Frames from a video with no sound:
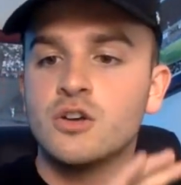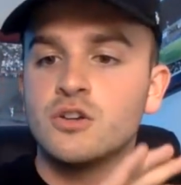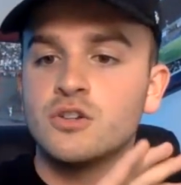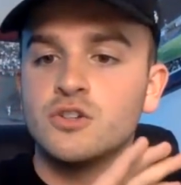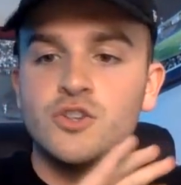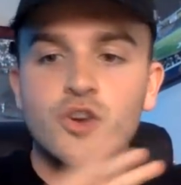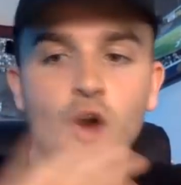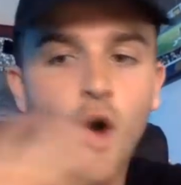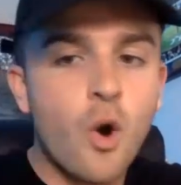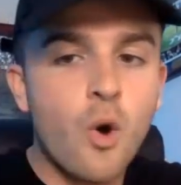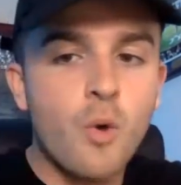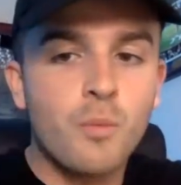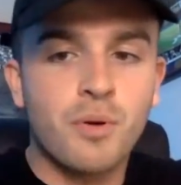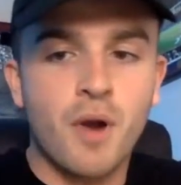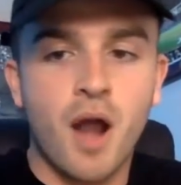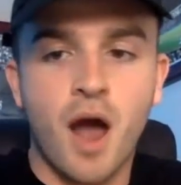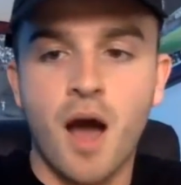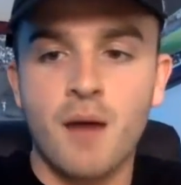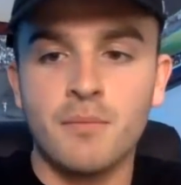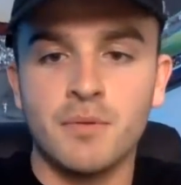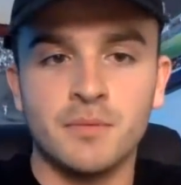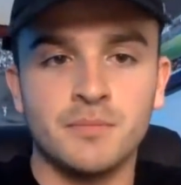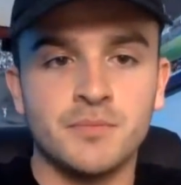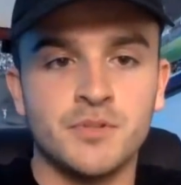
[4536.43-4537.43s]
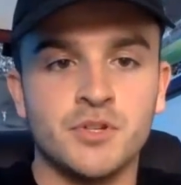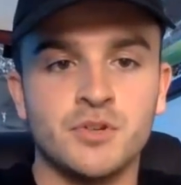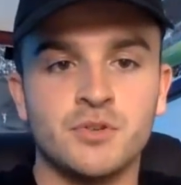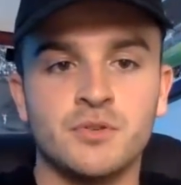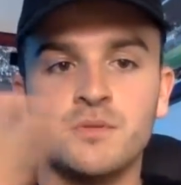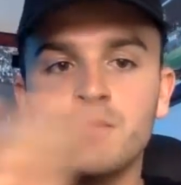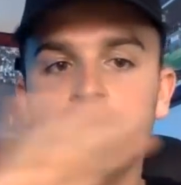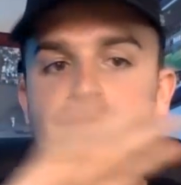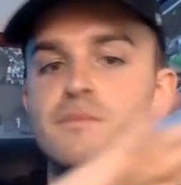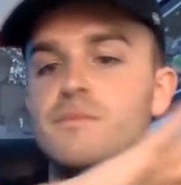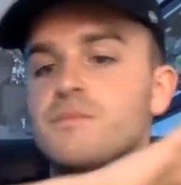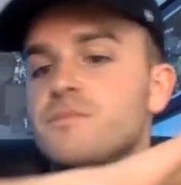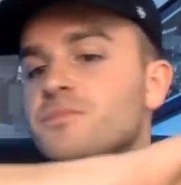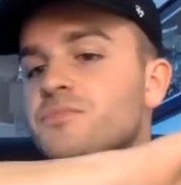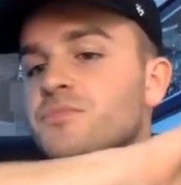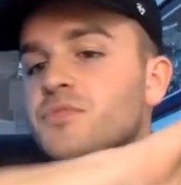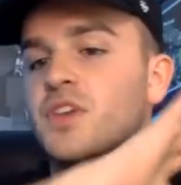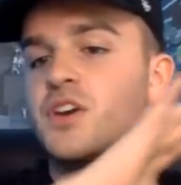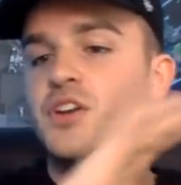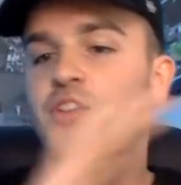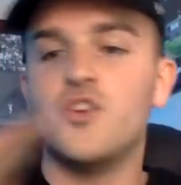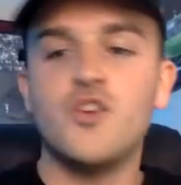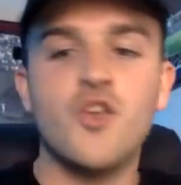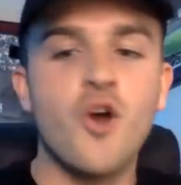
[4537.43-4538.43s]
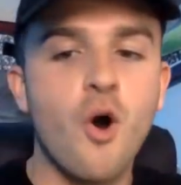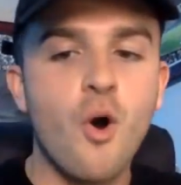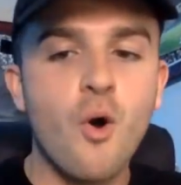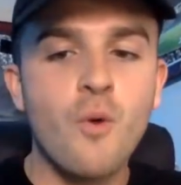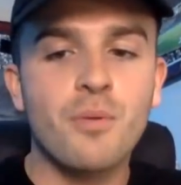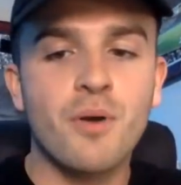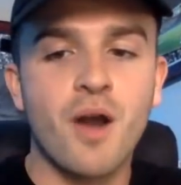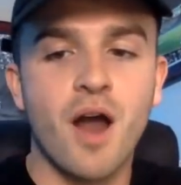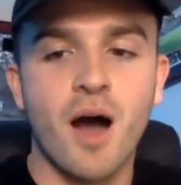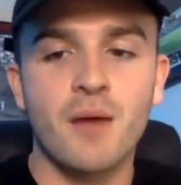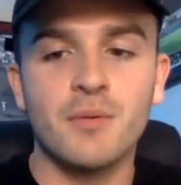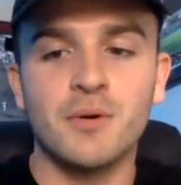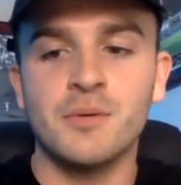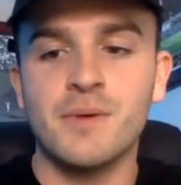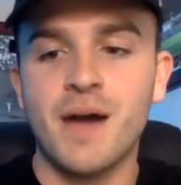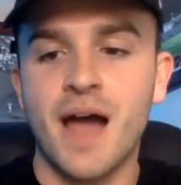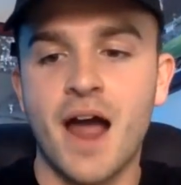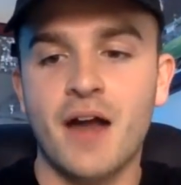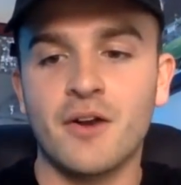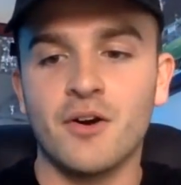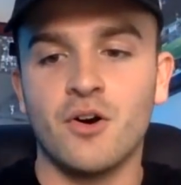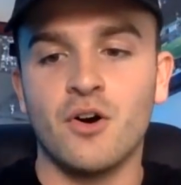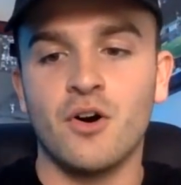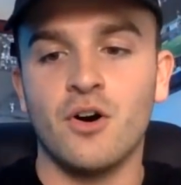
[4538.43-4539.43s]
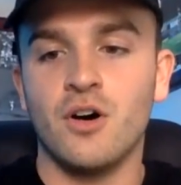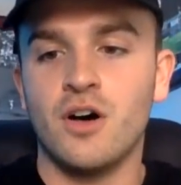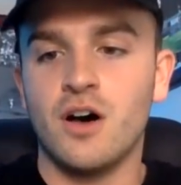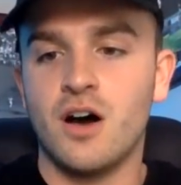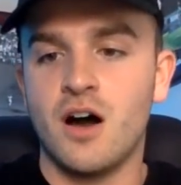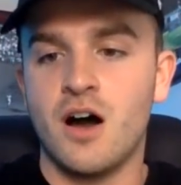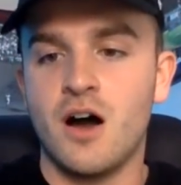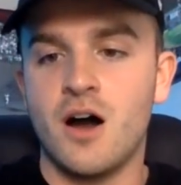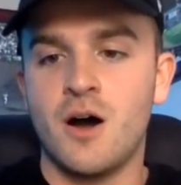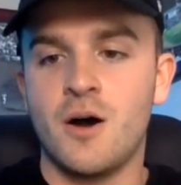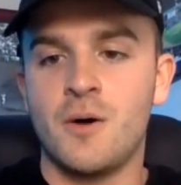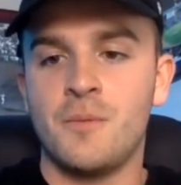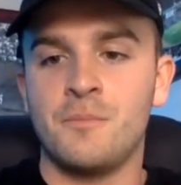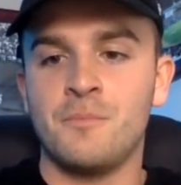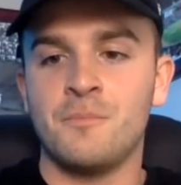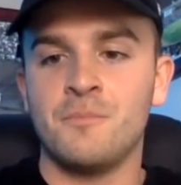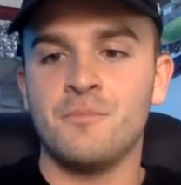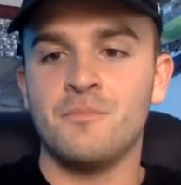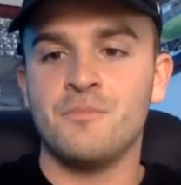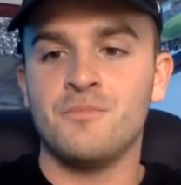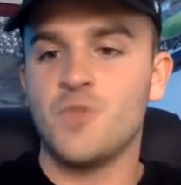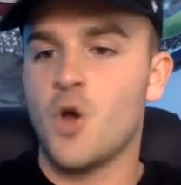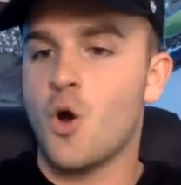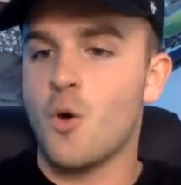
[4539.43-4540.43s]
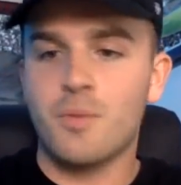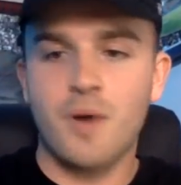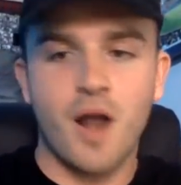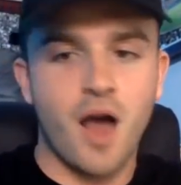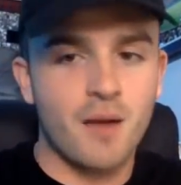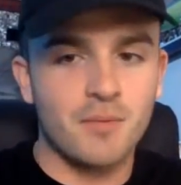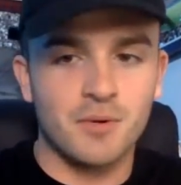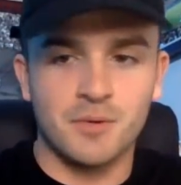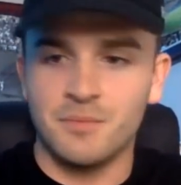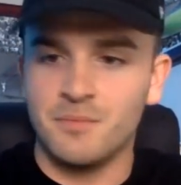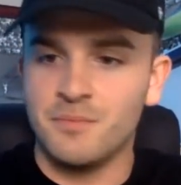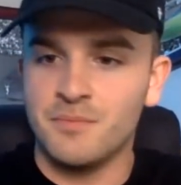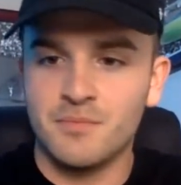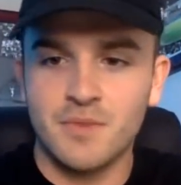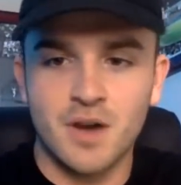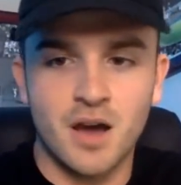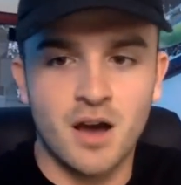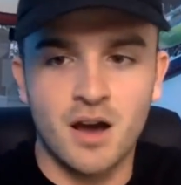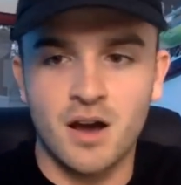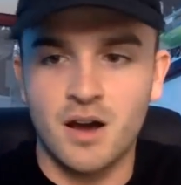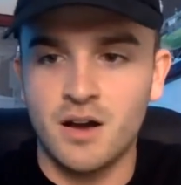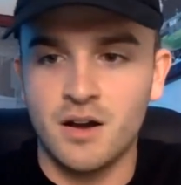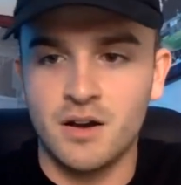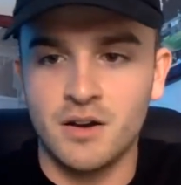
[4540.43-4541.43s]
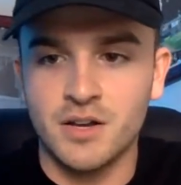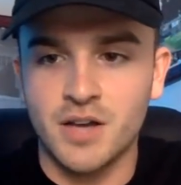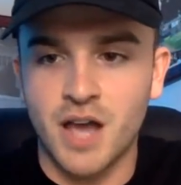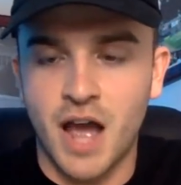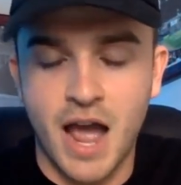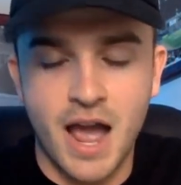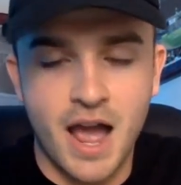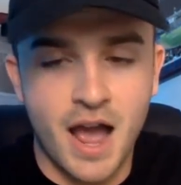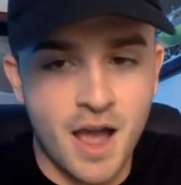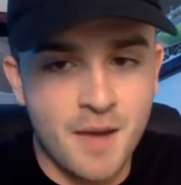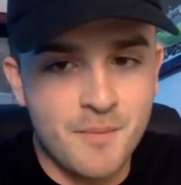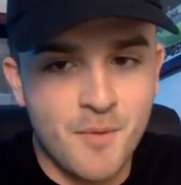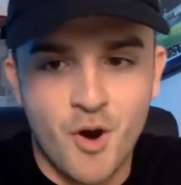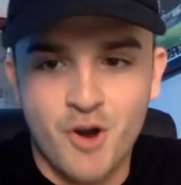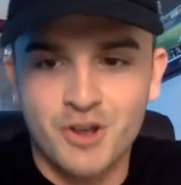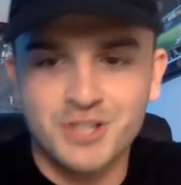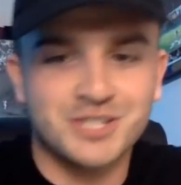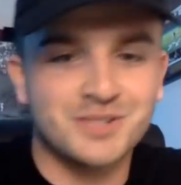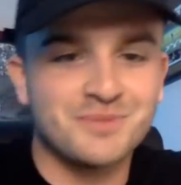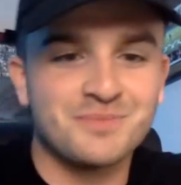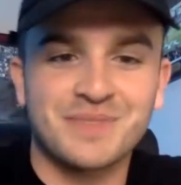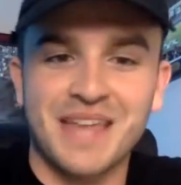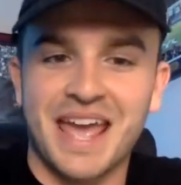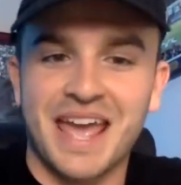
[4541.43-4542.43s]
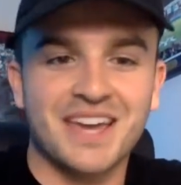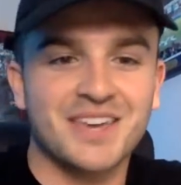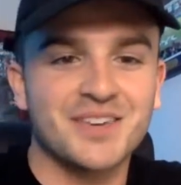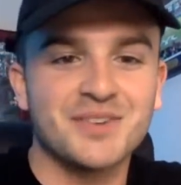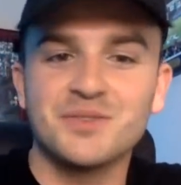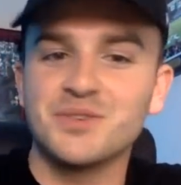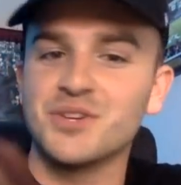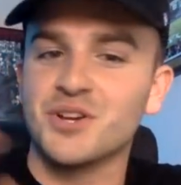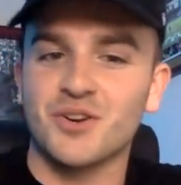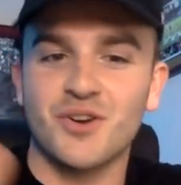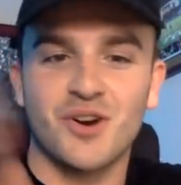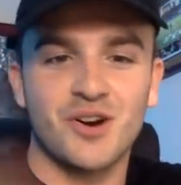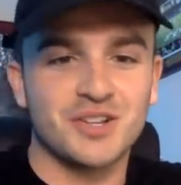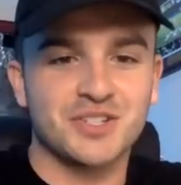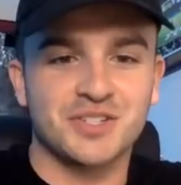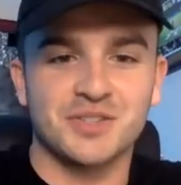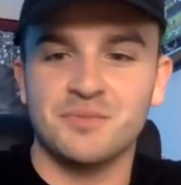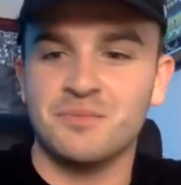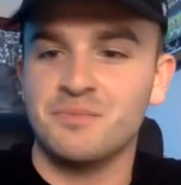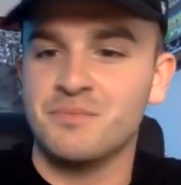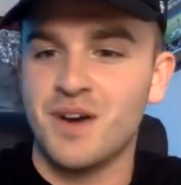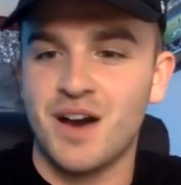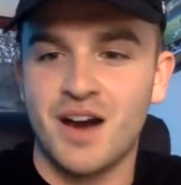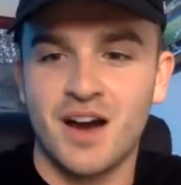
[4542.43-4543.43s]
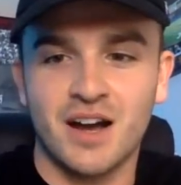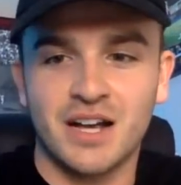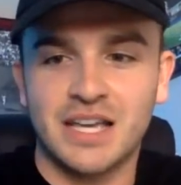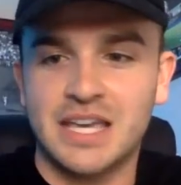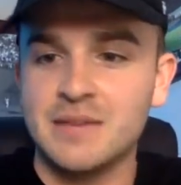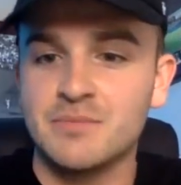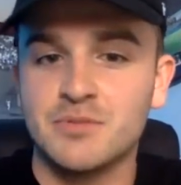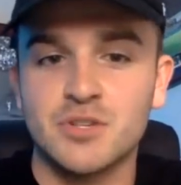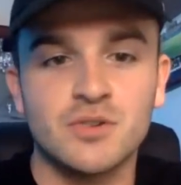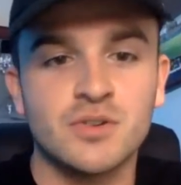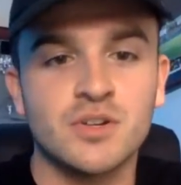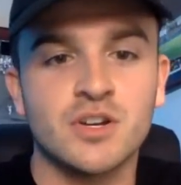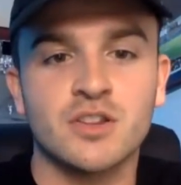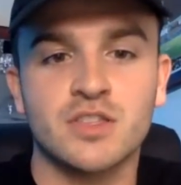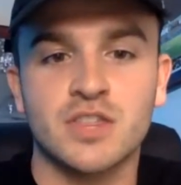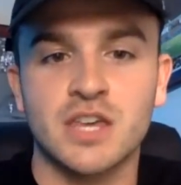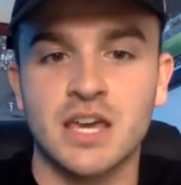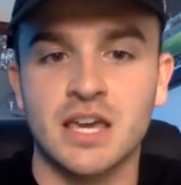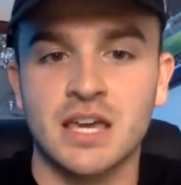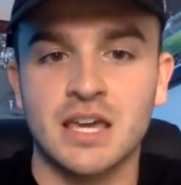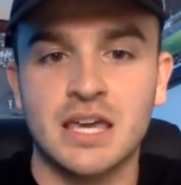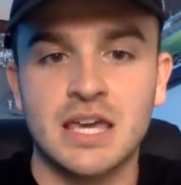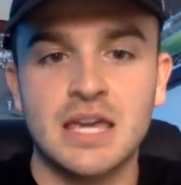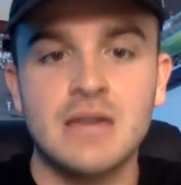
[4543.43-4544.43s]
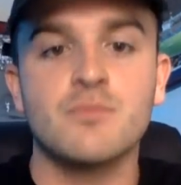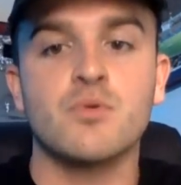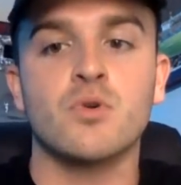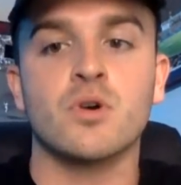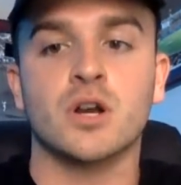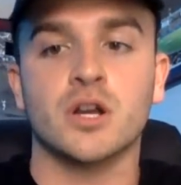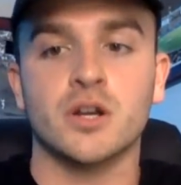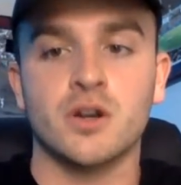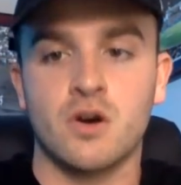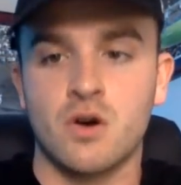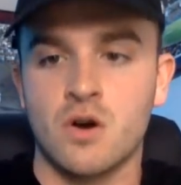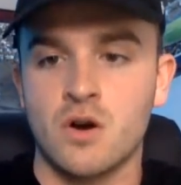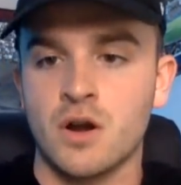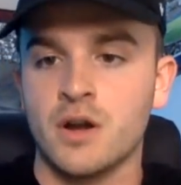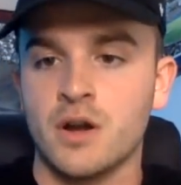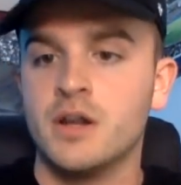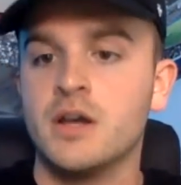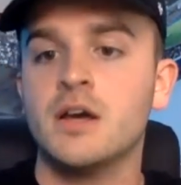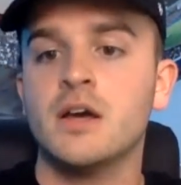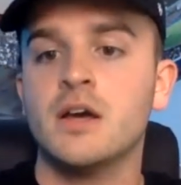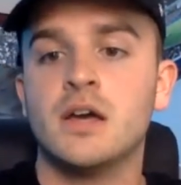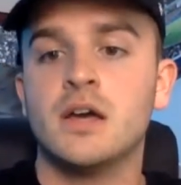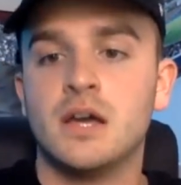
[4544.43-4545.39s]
No problem, dude. No problem at all. No problem. I'm awesome. Thank you. You're awesome. Keep doing your thing. Keep working hard.